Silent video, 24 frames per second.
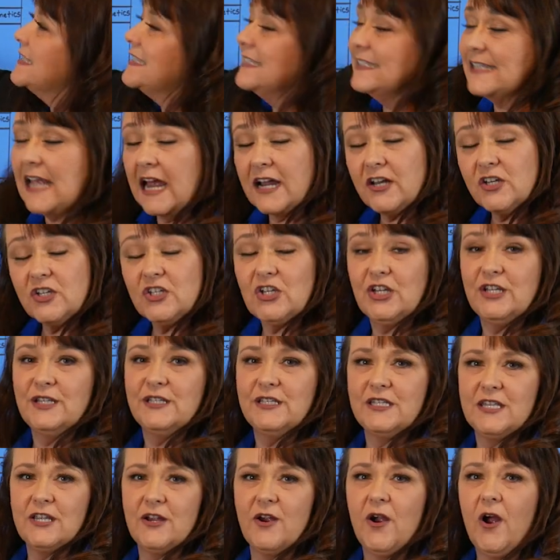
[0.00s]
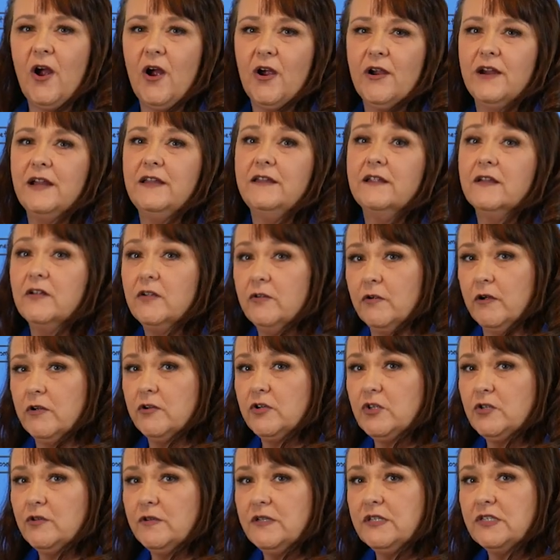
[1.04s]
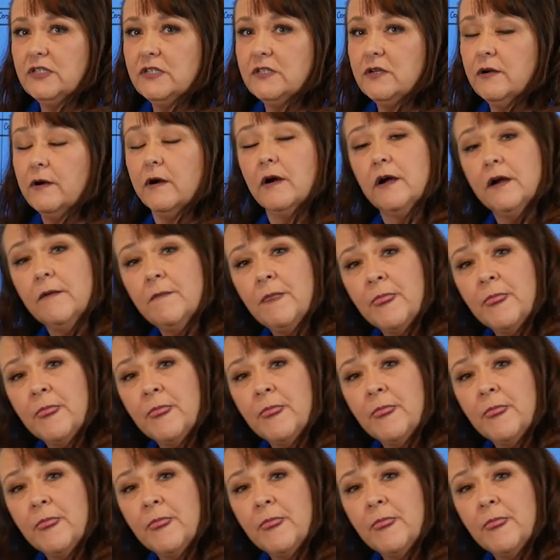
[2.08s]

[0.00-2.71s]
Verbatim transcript: sections there are in the grocery store,